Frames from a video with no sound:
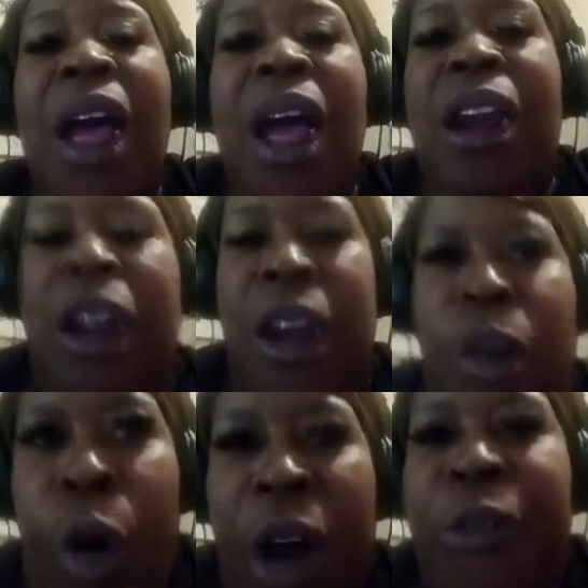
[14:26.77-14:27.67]
And in
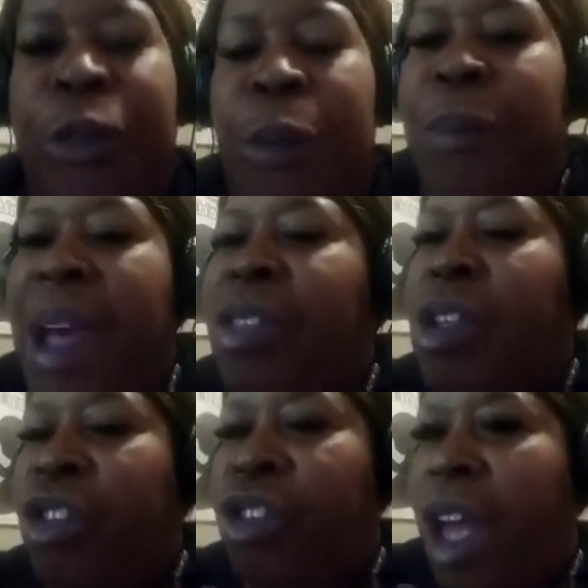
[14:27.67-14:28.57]
order for me
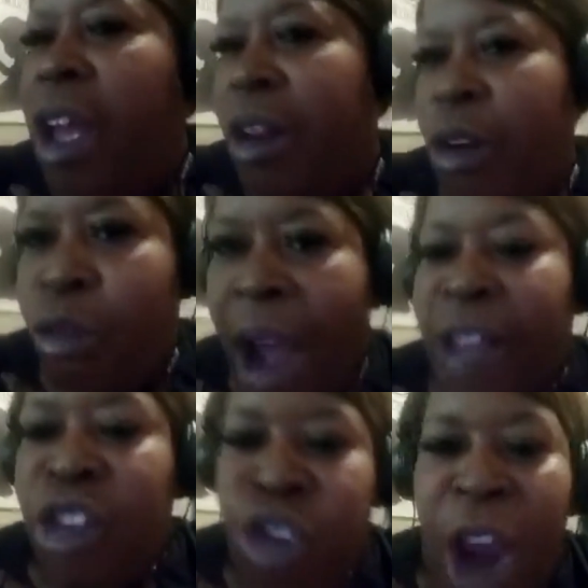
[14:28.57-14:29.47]
to stay on the
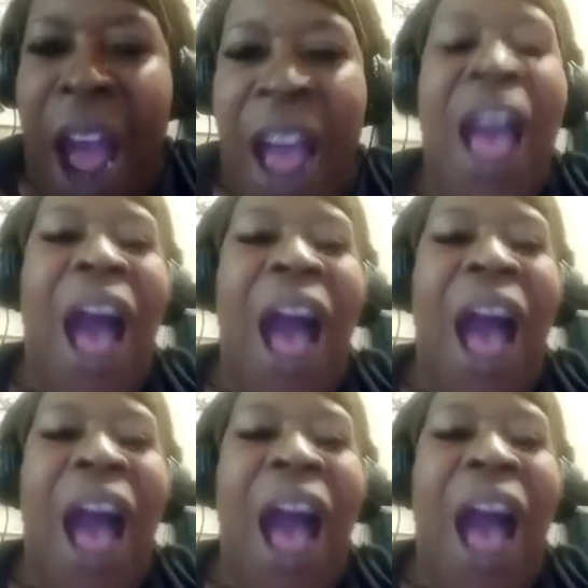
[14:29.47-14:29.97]
right track,